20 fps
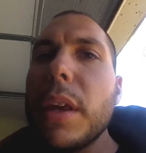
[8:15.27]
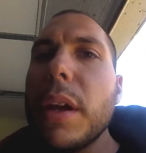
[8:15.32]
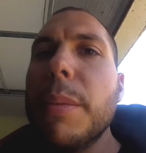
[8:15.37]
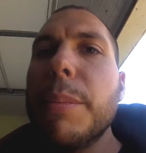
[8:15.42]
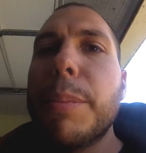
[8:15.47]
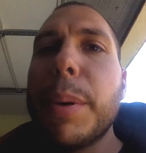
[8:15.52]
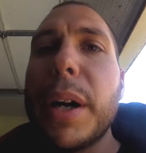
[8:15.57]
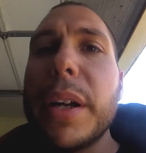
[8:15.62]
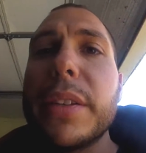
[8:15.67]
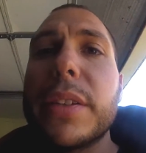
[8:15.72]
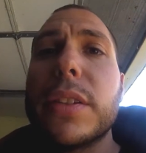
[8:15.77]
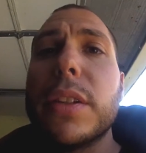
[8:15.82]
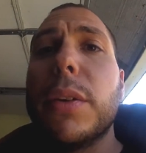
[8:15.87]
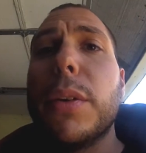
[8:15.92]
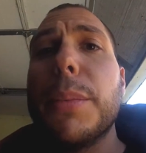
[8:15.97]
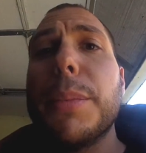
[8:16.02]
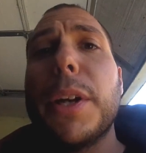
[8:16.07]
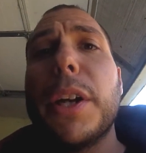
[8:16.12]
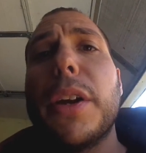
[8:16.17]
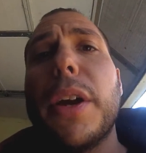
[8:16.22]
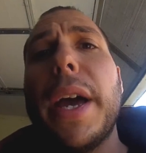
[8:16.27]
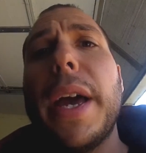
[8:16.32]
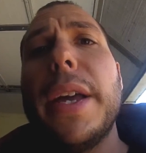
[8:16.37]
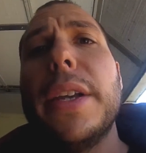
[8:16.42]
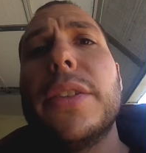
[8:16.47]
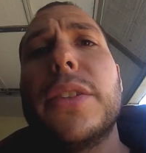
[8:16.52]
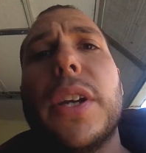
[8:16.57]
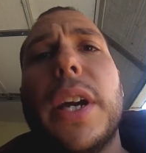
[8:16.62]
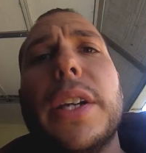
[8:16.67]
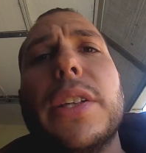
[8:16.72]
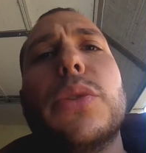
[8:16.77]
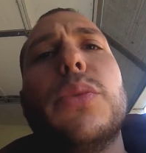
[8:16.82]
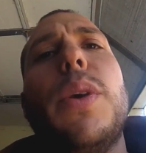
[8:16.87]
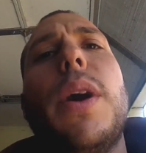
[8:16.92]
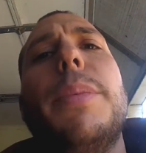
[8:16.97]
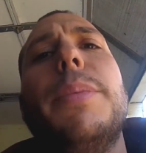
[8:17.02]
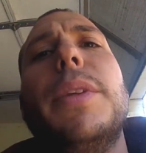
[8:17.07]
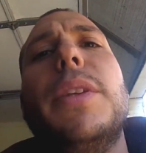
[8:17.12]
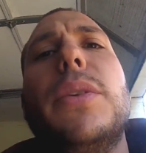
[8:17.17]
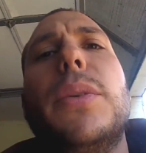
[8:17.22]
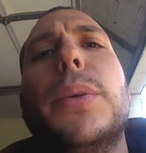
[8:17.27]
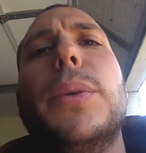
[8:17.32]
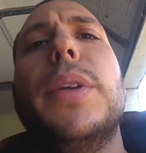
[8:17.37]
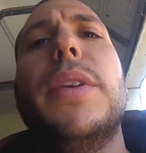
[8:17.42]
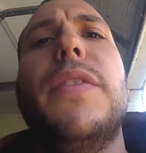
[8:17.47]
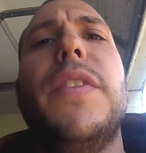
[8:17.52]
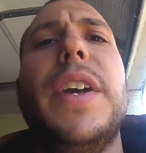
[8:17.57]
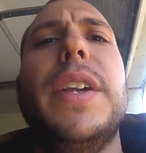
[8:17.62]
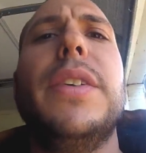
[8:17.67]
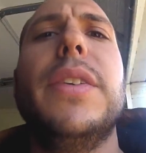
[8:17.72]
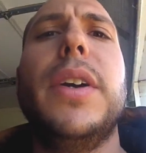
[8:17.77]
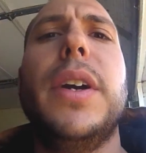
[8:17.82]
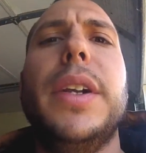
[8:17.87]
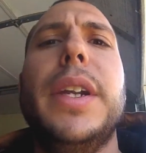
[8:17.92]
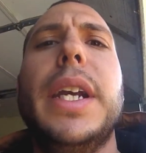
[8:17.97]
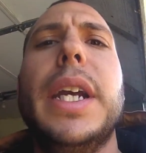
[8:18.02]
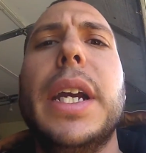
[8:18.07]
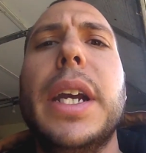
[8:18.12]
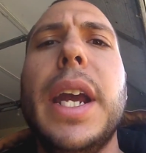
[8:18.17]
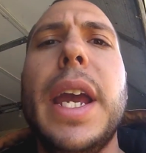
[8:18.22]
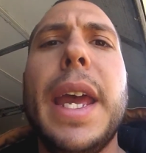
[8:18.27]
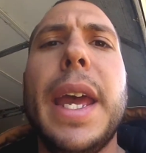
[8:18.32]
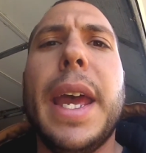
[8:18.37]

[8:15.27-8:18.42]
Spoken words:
But so I'm going to go ahead and try to swap the door and the fender on there,